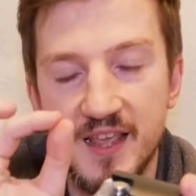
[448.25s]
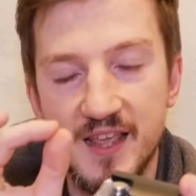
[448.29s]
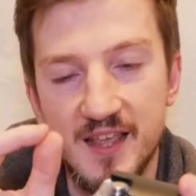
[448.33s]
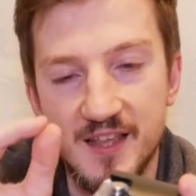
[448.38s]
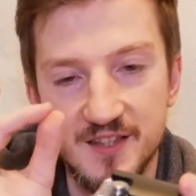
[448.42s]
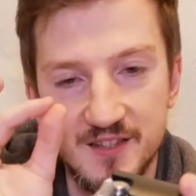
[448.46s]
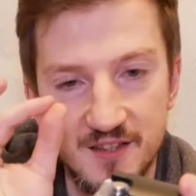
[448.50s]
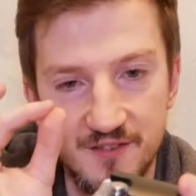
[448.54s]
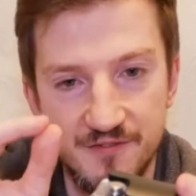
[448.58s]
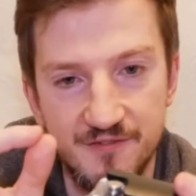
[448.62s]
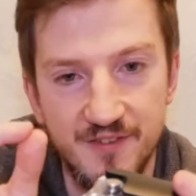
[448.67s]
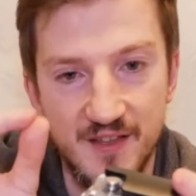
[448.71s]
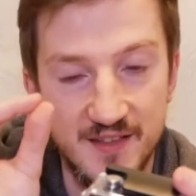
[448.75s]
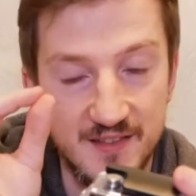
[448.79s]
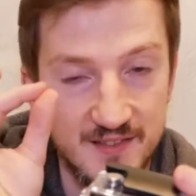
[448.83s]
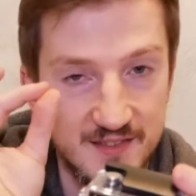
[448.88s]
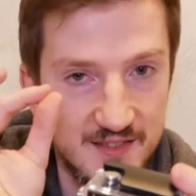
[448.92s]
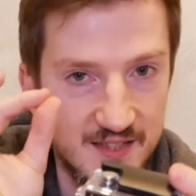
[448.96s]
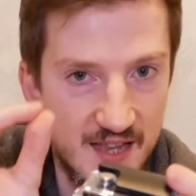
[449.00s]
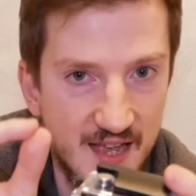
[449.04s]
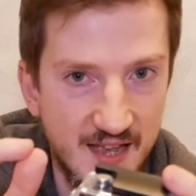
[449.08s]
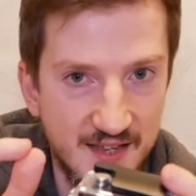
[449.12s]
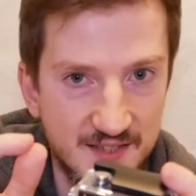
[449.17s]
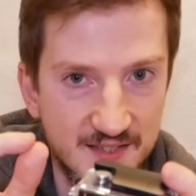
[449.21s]
is
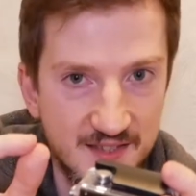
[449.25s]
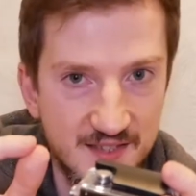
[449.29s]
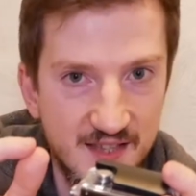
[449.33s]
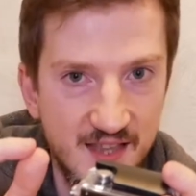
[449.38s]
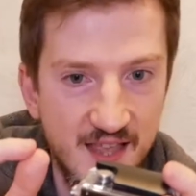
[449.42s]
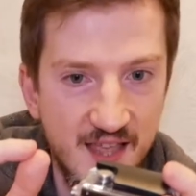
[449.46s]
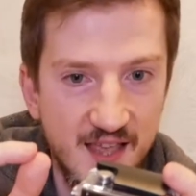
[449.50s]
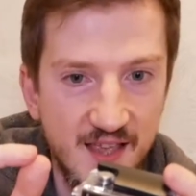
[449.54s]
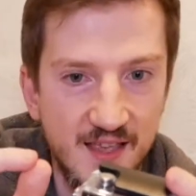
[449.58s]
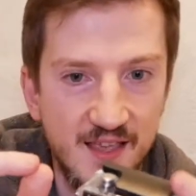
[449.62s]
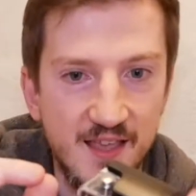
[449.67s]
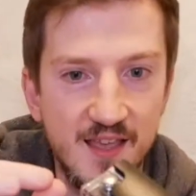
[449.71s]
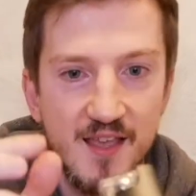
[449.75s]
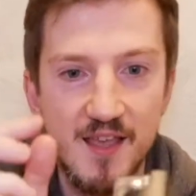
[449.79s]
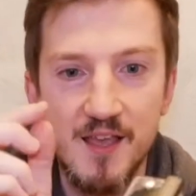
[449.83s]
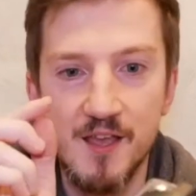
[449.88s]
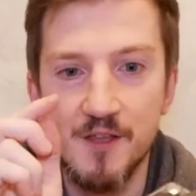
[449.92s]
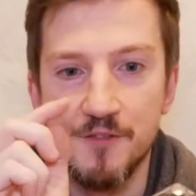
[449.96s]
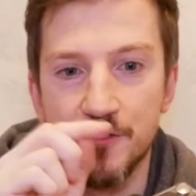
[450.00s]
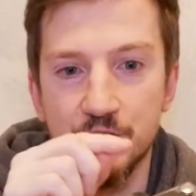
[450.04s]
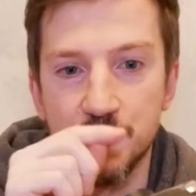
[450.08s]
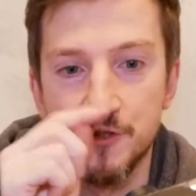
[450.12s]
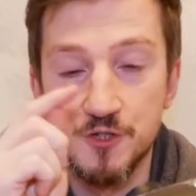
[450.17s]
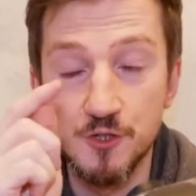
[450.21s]
fantastic.
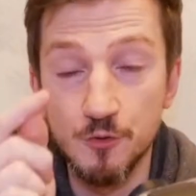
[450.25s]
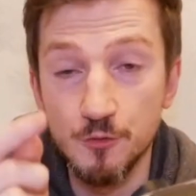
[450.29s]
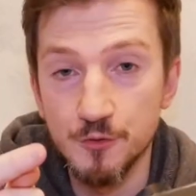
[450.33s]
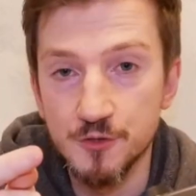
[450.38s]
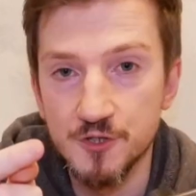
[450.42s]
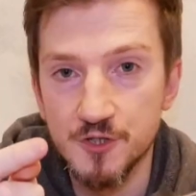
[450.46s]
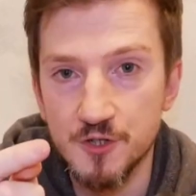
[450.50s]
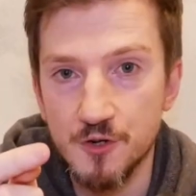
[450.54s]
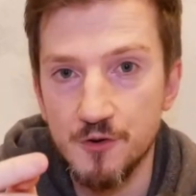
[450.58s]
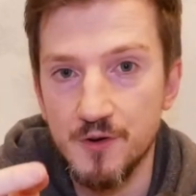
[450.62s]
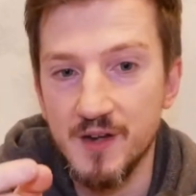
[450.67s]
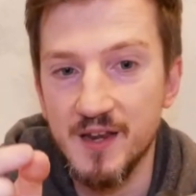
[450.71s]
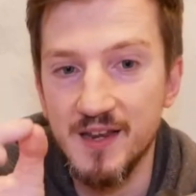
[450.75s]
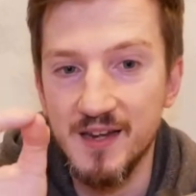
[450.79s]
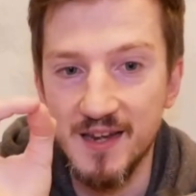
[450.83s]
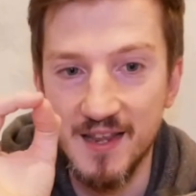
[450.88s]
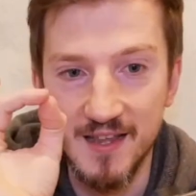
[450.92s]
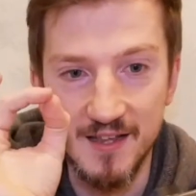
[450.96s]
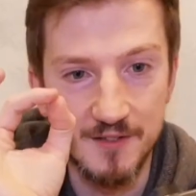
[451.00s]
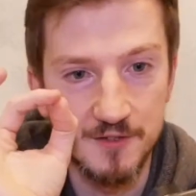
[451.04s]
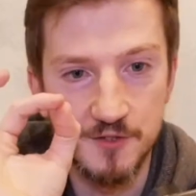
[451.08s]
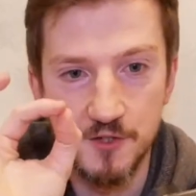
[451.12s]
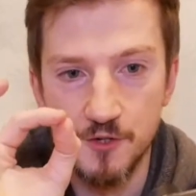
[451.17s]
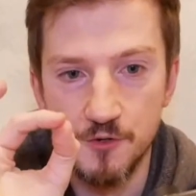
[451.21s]
The dual screen
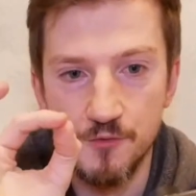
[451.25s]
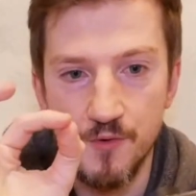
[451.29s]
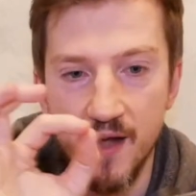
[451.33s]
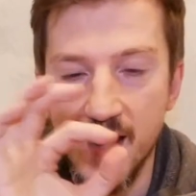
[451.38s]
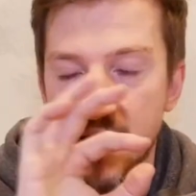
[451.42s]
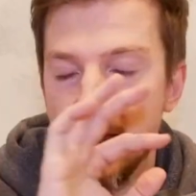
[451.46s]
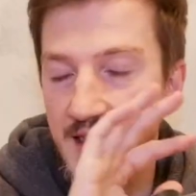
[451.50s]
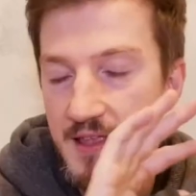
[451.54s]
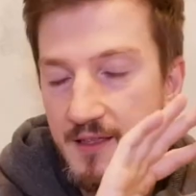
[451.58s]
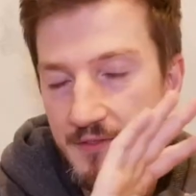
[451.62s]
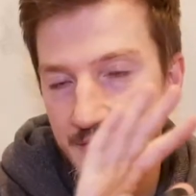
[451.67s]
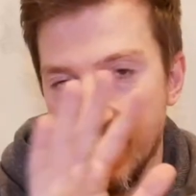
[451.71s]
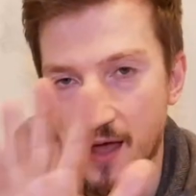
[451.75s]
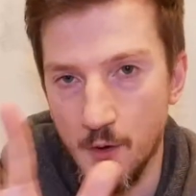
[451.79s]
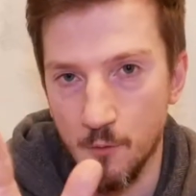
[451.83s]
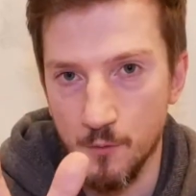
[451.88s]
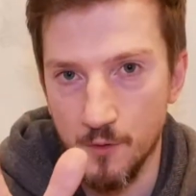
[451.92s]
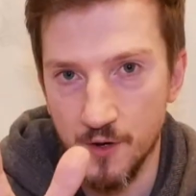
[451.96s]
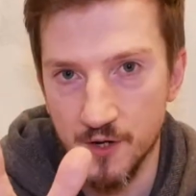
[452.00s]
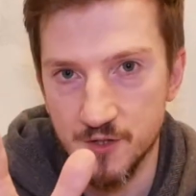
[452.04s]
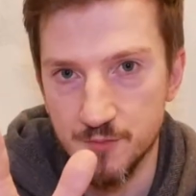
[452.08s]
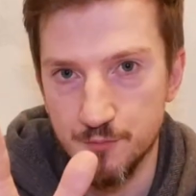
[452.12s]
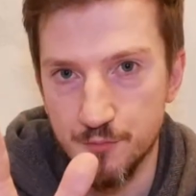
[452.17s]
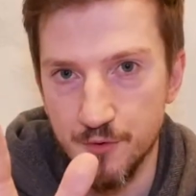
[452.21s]
is great, that
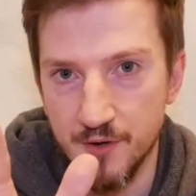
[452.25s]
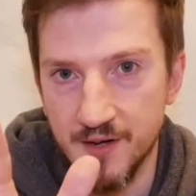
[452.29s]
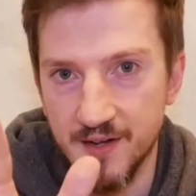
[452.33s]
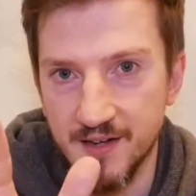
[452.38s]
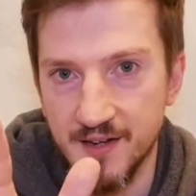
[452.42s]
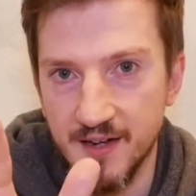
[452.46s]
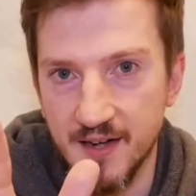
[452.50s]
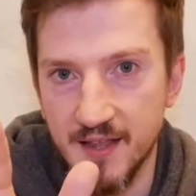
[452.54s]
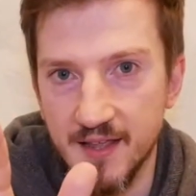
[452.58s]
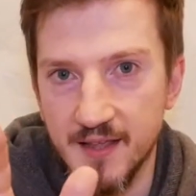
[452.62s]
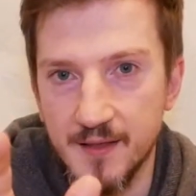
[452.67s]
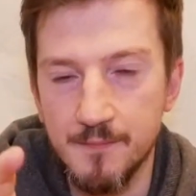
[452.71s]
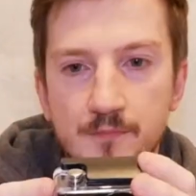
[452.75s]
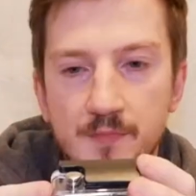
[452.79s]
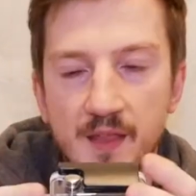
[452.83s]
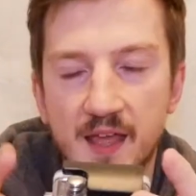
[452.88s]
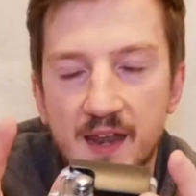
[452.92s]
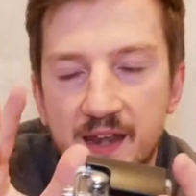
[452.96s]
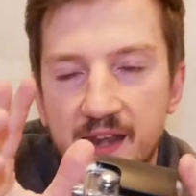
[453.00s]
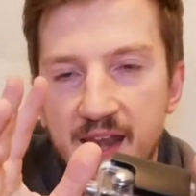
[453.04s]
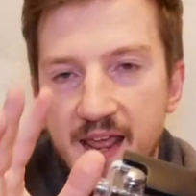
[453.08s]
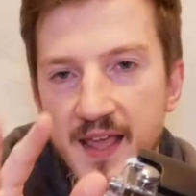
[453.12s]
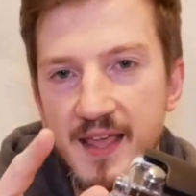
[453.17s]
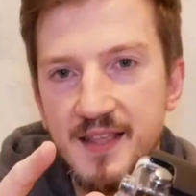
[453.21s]
works brilliantly.
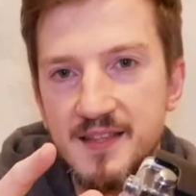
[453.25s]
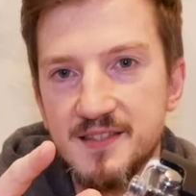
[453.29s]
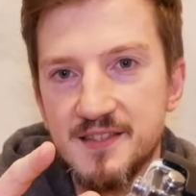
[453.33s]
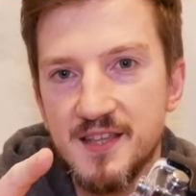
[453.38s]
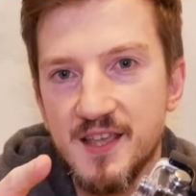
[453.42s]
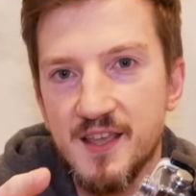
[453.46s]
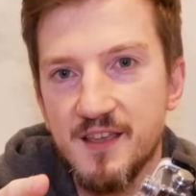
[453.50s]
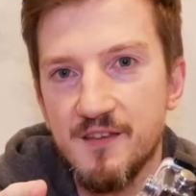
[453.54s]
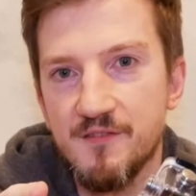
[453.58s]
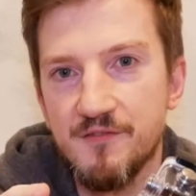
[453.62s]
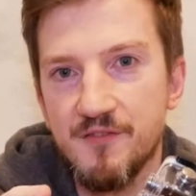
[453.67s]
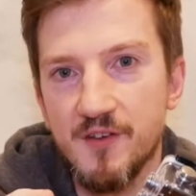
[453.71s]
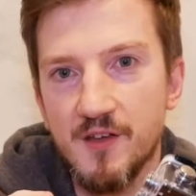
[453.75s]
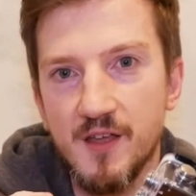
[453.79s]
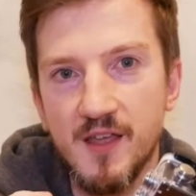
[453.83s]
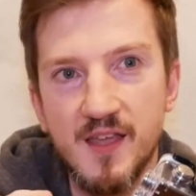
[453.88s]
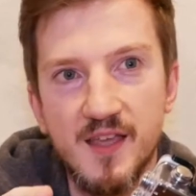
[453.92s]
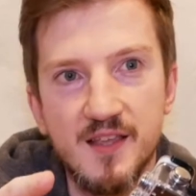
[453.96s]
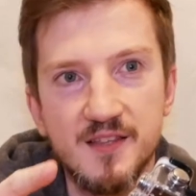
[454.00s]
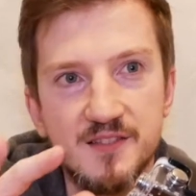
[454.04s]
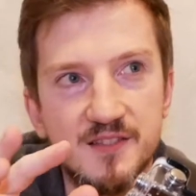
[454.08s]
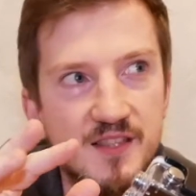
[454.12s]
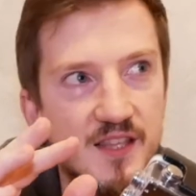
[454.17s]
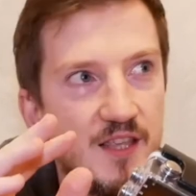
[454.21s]
A negative
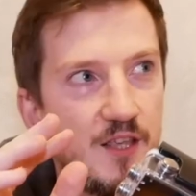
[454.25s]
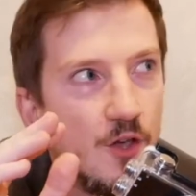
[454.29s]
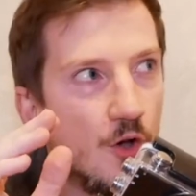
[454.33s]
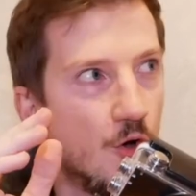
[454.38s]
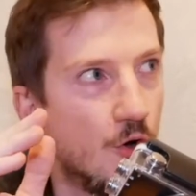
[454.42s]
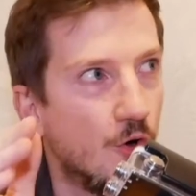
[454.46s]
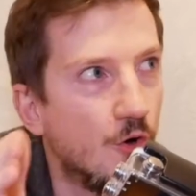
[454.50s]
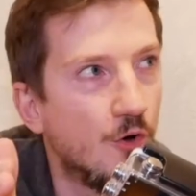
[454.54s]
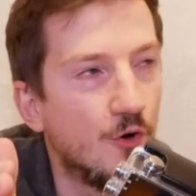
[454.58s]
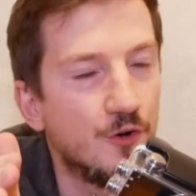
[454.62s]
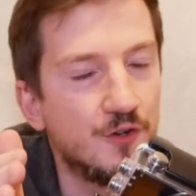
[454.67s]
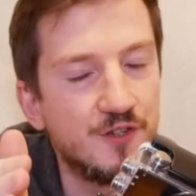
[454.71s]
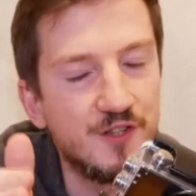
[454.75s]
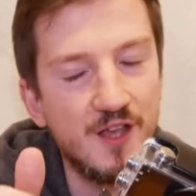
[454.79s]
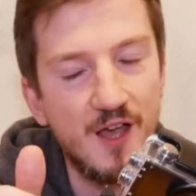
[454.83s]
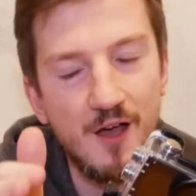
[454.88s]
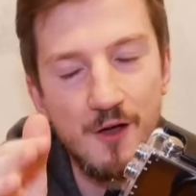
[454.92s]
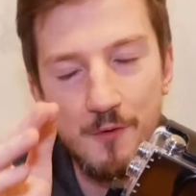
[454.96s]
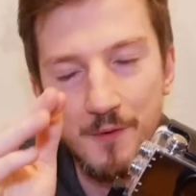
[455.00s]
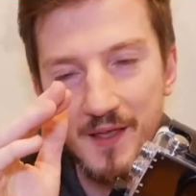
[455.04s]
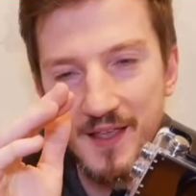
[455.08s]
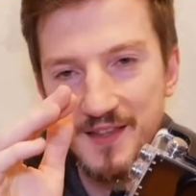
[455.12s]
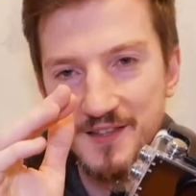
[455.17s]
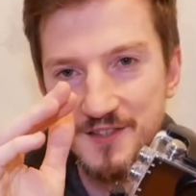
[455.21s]
is the
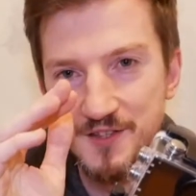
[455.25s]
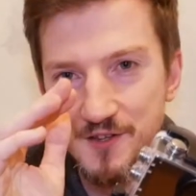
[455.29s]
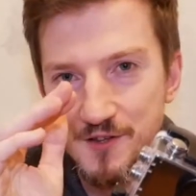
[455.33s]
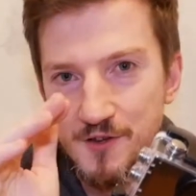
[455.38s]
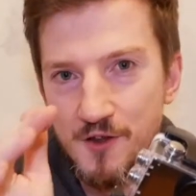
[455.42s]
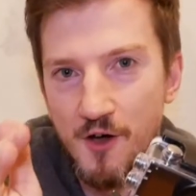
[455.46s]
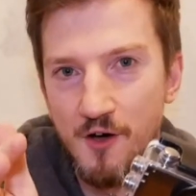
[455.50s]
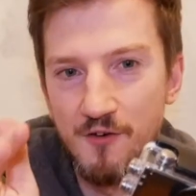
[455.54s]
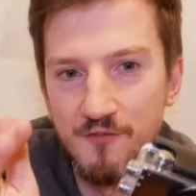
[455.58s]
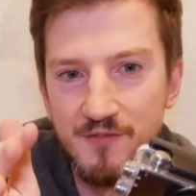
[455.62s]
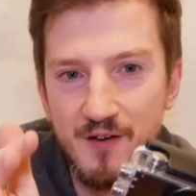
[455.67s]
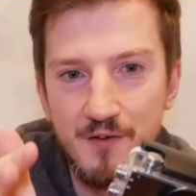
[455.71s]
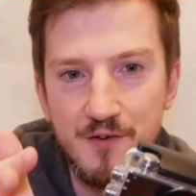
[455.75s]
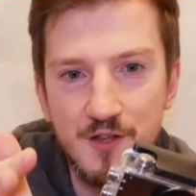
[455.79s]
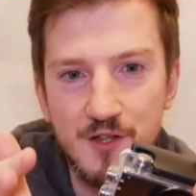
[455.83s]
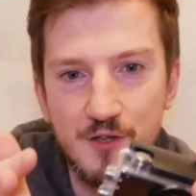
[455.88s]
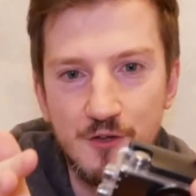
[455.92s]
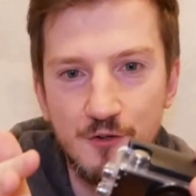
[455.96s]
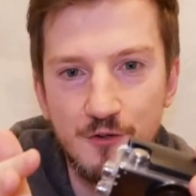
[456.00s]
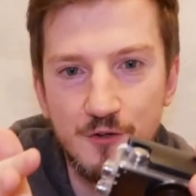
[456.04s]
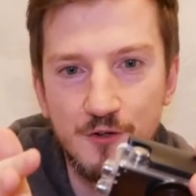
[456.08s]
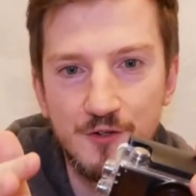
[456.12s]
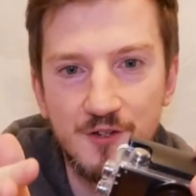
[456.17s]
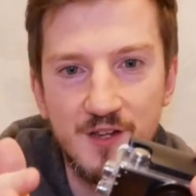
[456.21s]
audio is not very
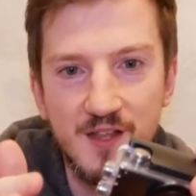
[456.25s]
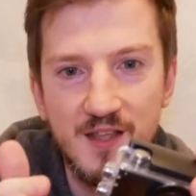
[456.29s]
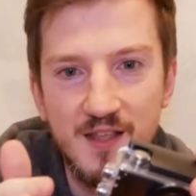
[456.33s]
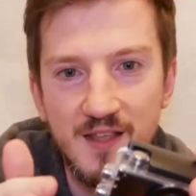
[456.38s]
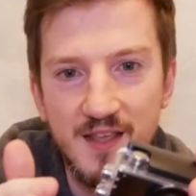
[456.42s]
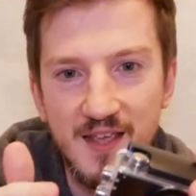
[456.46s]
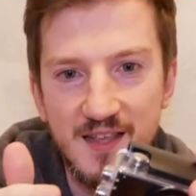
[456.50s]
good.